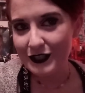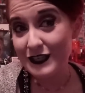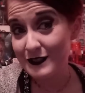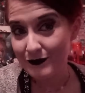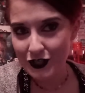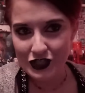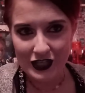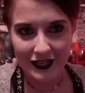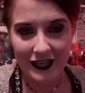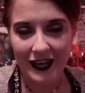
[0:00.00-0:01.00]
and he's a virgin,
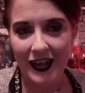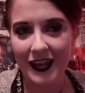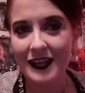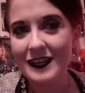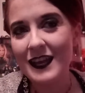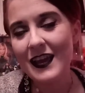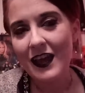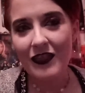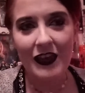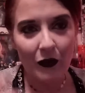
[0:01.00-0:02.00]
and
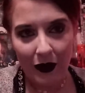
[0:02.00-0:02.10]
they